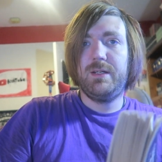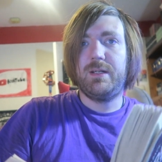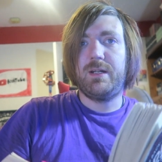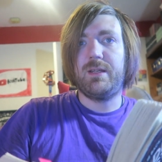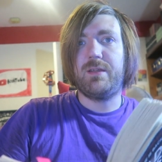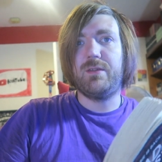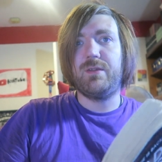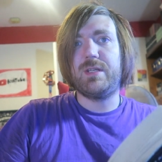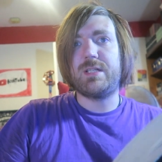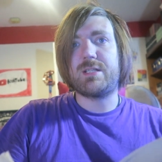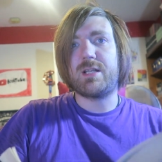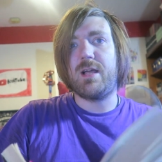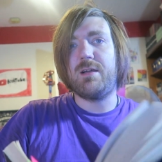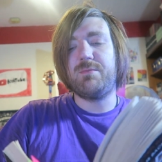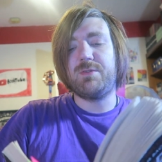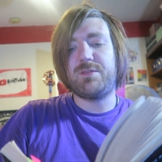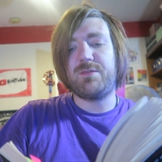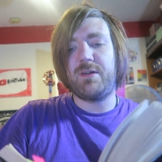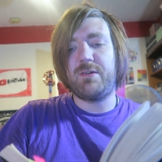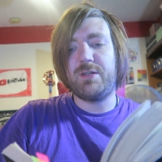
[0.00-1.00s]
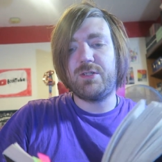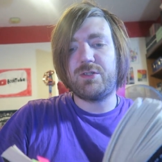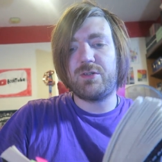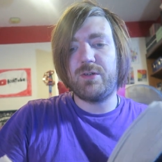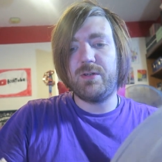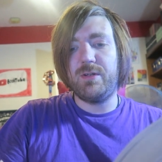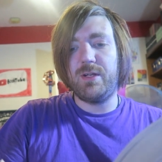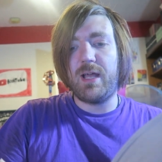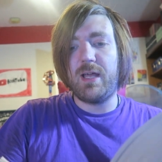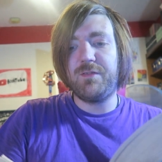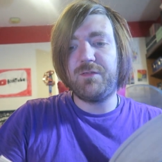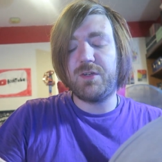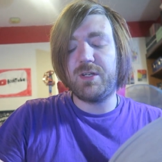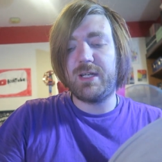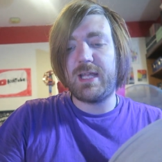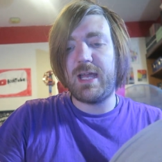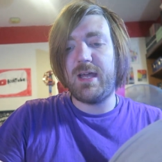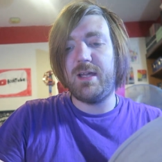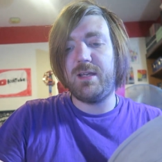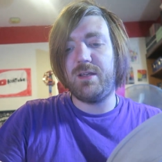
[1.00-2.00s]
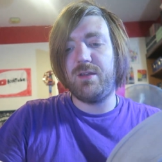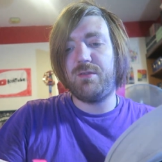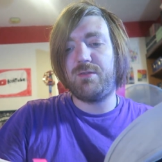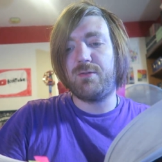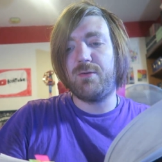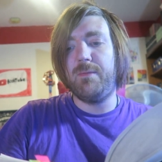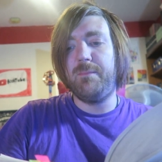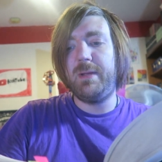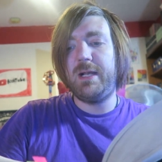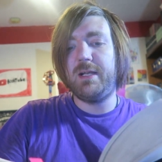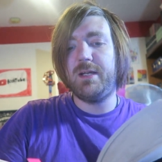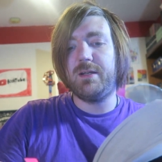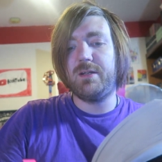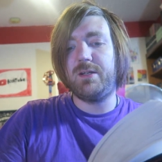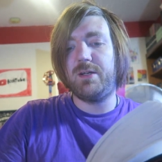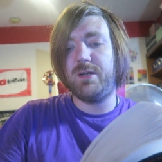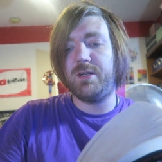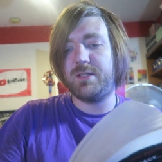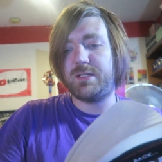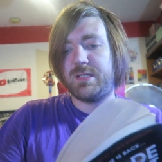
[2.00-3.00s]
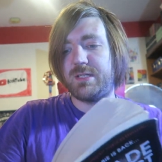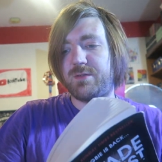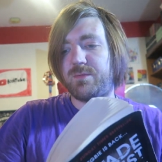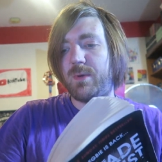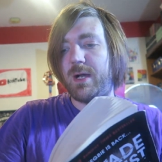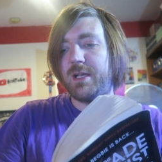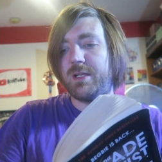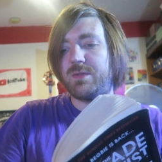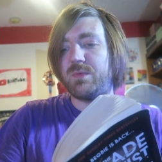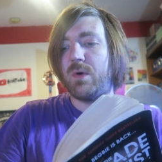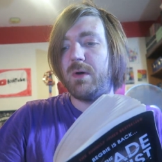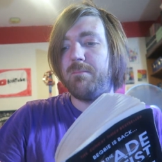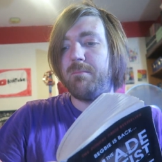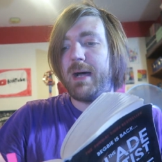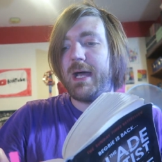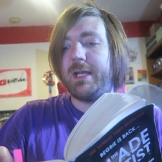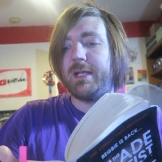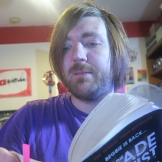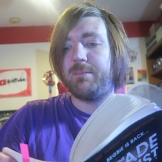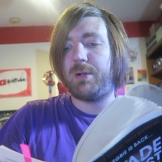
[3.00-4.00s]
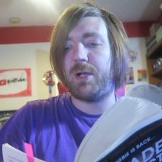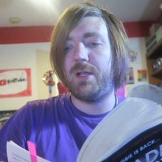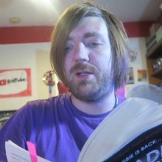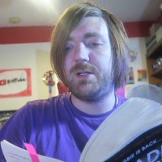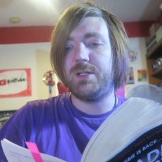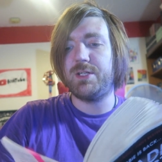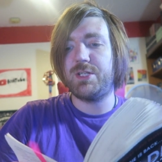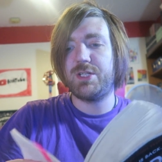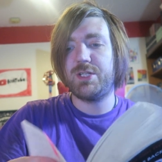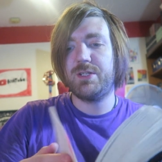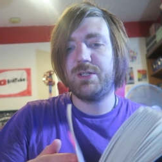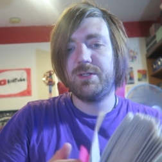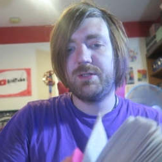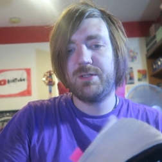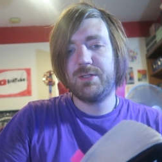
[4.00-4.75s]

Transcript: I thought this line was very true. Life could get at you through a million cuts as well as one manic plunge.